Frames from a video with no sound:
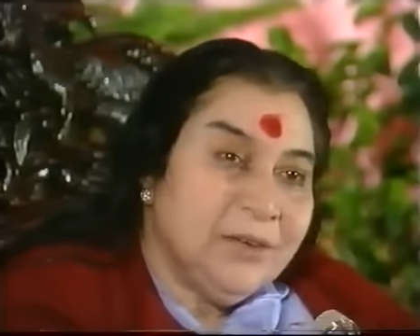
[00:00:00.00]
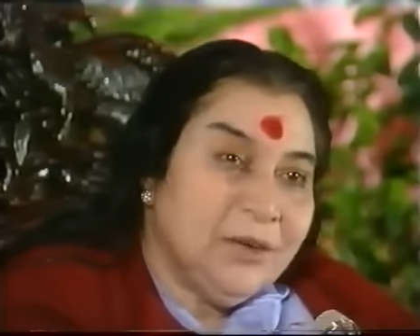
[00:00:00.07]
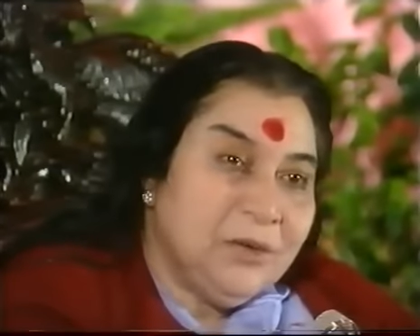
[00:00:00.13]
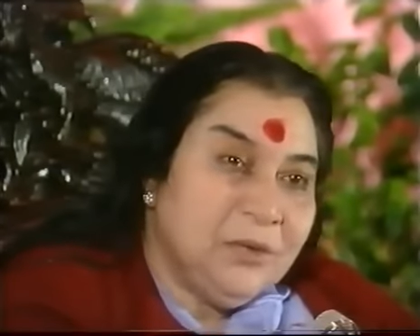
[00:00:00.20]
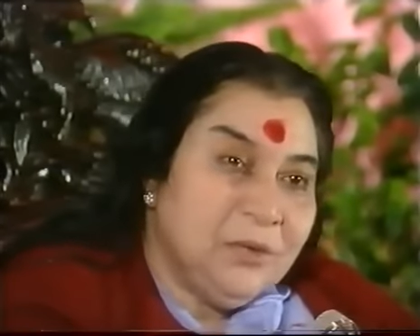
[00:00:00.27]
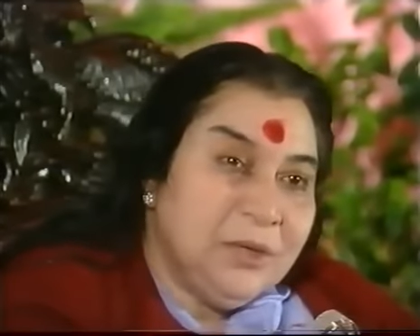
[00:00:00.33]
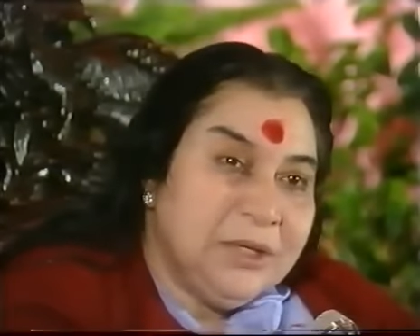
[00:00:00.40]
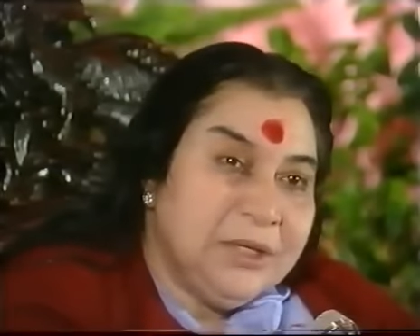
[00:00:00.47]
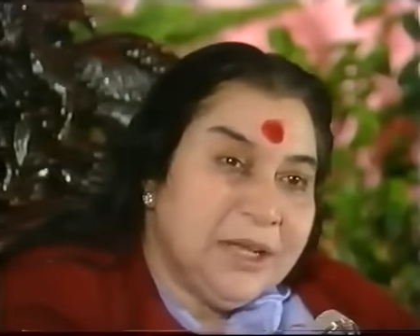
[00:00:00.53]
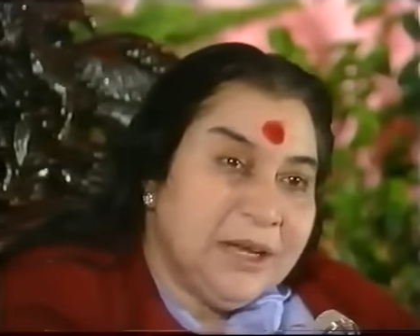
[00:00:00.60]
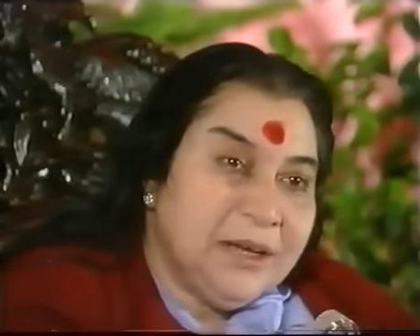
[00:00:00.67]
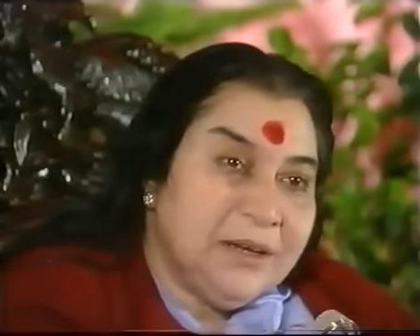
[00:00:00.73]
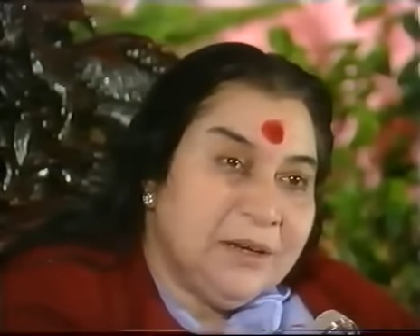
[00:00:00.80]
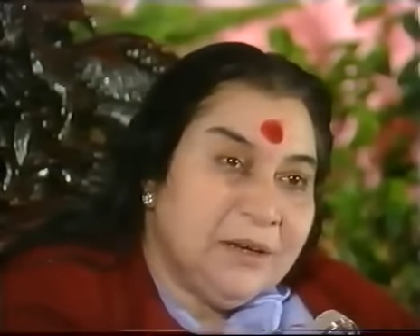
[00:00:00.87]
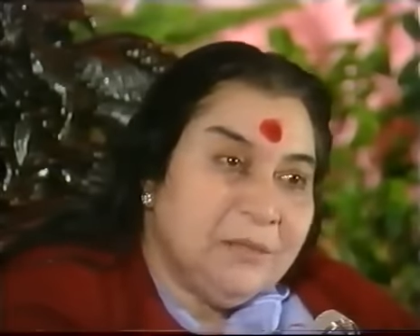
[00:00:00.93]
Not only
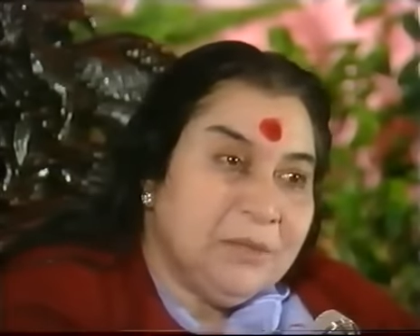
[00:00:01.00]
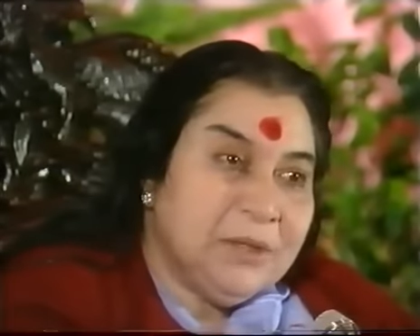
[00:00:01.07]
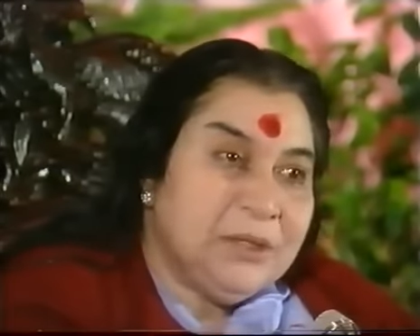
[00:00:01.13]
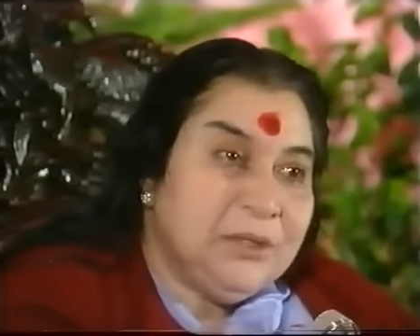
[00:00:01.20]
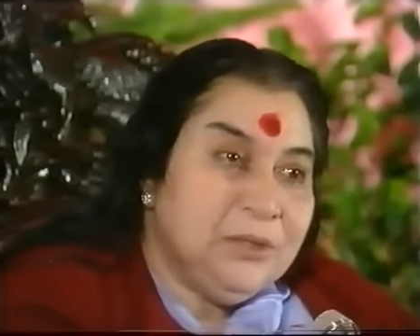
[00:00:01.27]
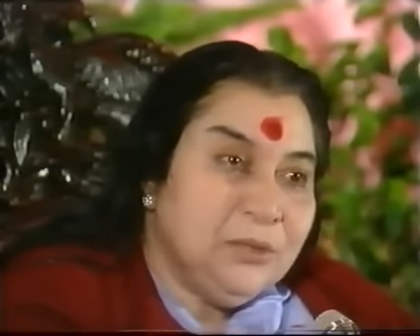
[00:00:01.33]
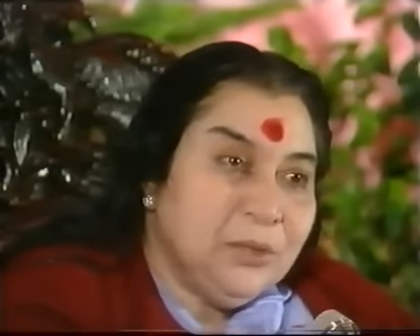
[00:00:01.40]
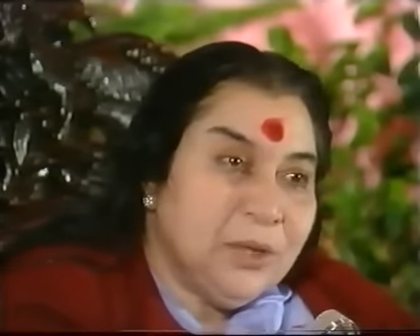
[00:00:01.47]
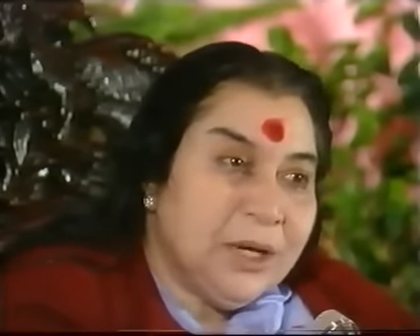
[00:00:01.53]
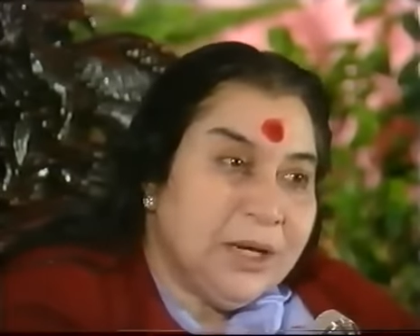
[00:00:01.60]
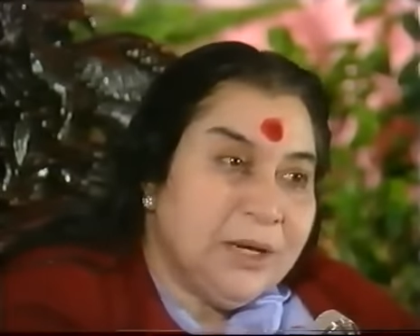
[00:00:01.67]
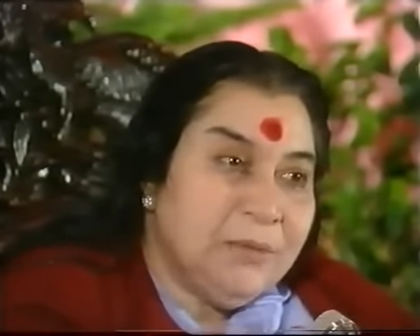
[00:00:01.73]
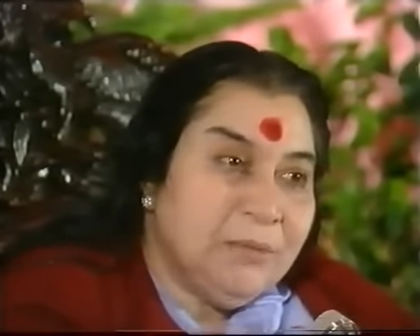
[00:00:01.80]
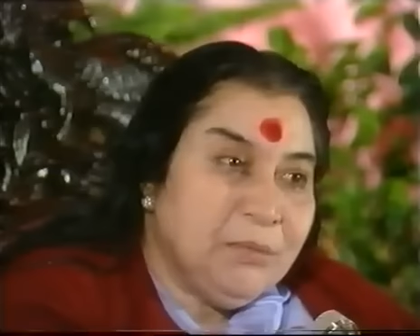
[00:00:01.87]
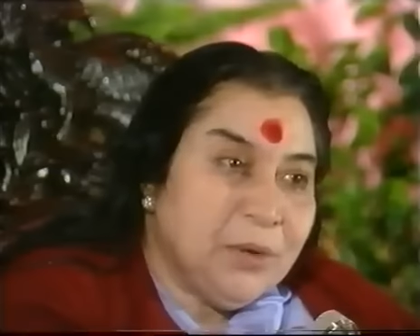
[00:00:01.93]
that, but you
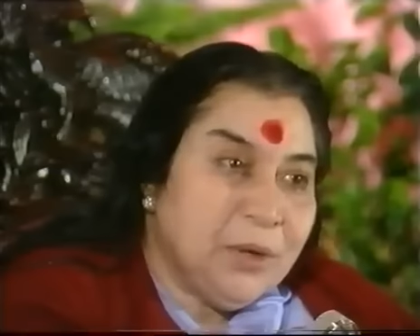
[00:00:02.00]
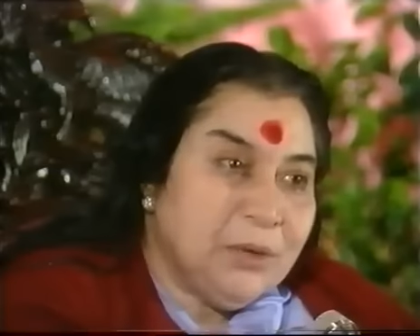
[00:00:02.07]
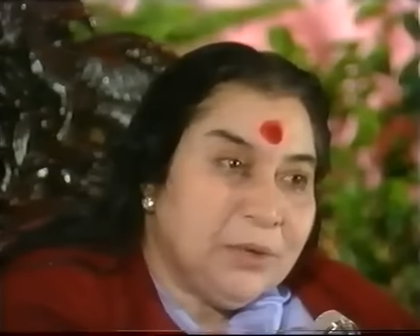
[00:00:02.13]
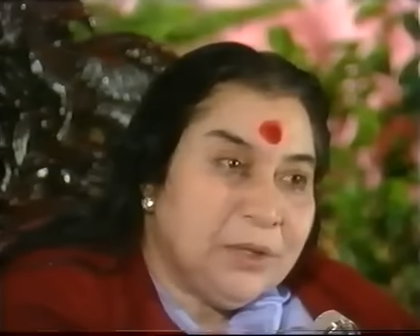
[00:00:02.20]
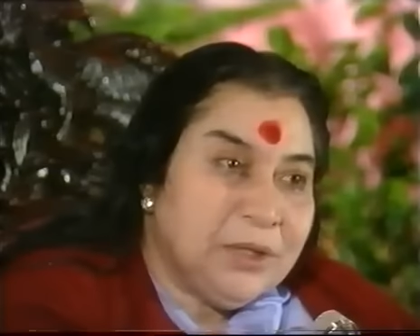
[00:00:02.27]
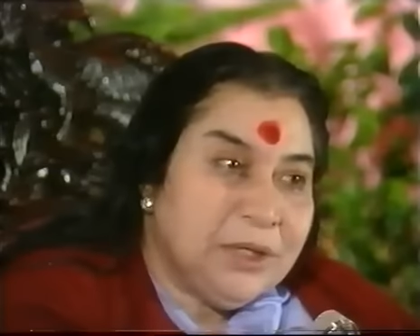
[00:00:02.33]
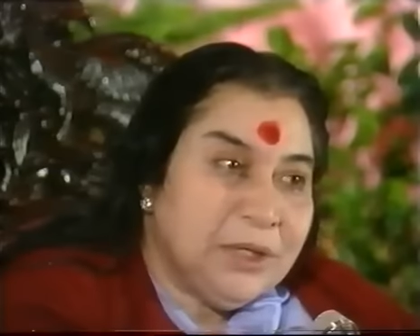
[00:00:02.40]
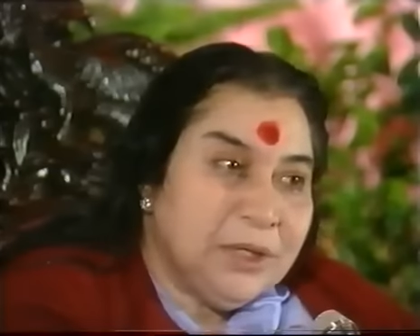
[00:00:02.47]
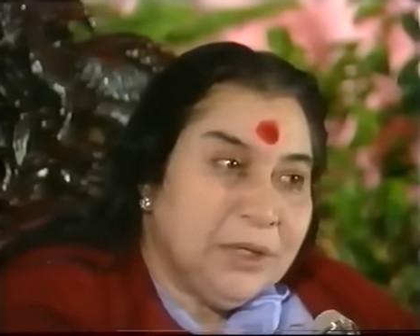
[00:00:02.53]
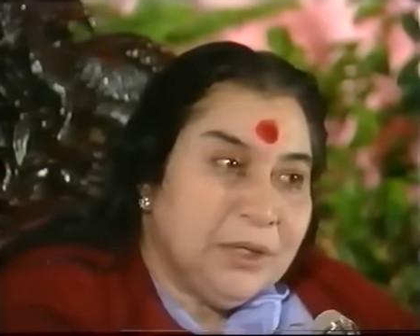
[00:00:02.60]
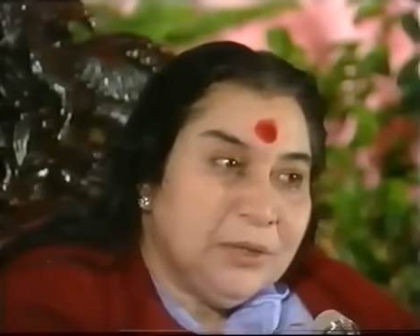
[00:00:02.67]
are empowered